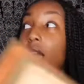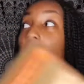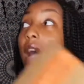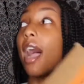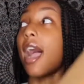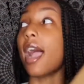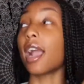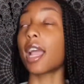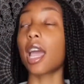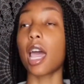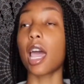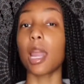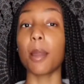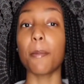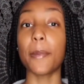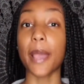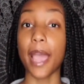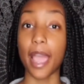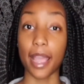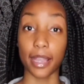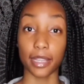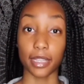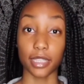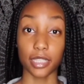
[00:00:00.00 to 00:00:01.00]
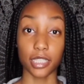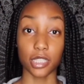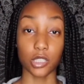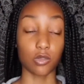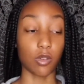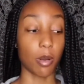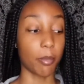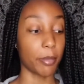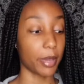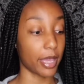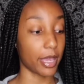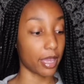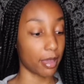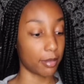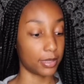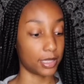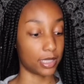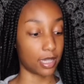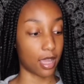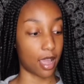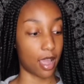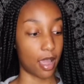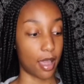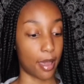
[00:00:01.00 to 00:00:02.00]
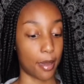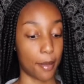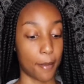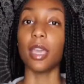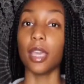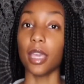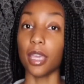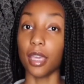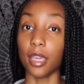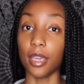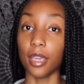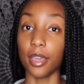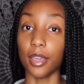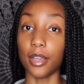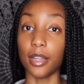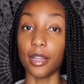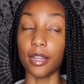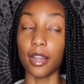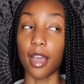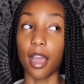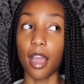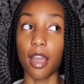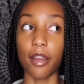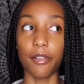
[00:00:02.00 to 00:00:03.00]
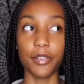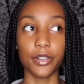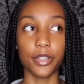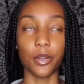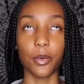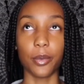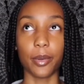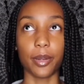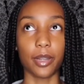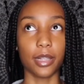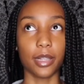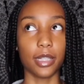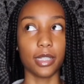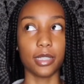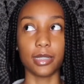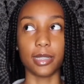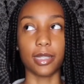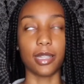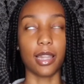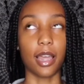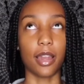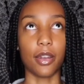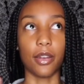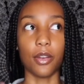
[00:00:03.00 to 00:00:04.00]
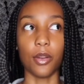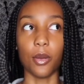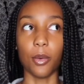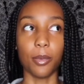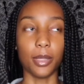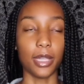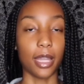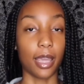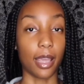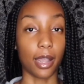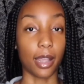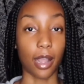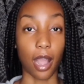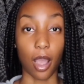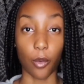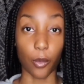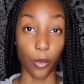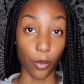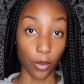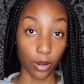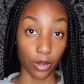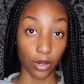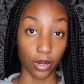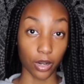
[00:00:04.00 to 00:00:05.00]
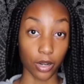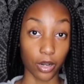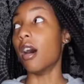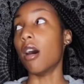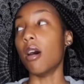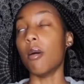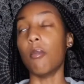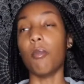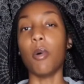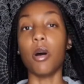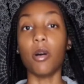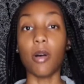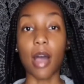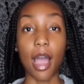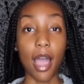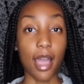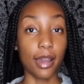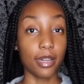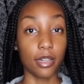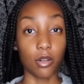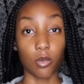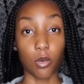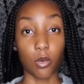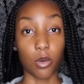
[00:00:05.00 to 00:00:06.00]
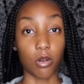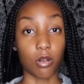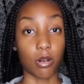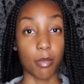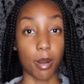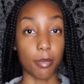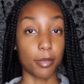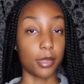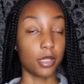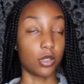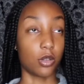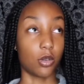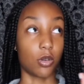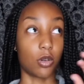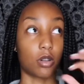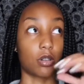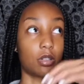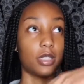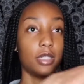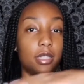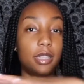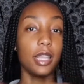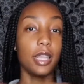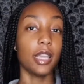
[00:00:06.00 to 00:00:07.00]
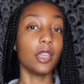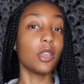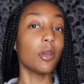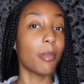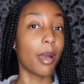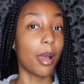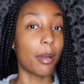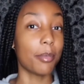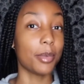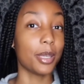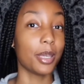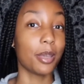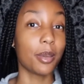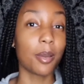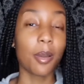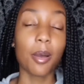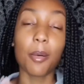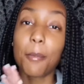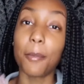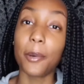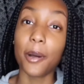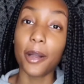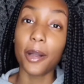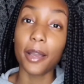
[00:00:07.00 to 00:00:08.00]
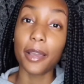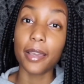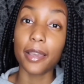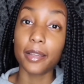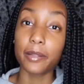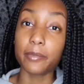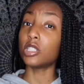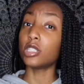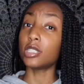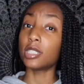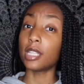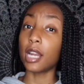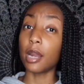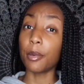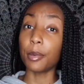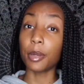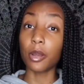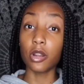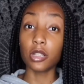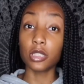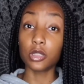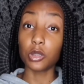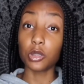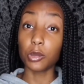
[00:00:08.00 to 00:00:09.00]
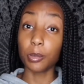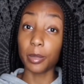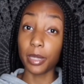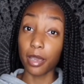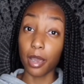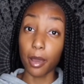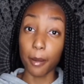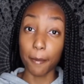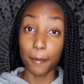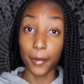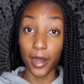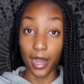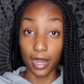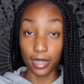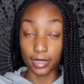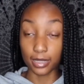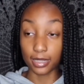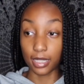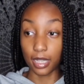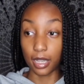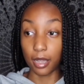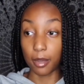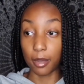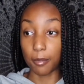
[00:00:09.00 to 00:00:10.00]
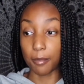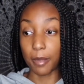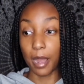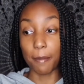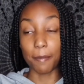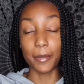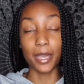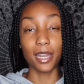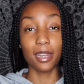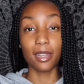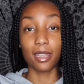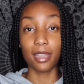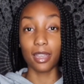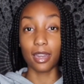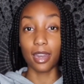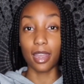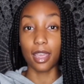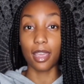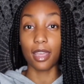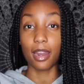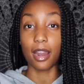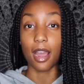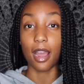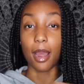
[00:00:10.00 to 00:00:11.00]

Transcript: I got a package from Amazon, and I already know what it is because I know what the heck I ordered. Well, I didn't order it, my mother ordered it. Thank you, mommy. But so today we're going to be unboxing my mannequin head.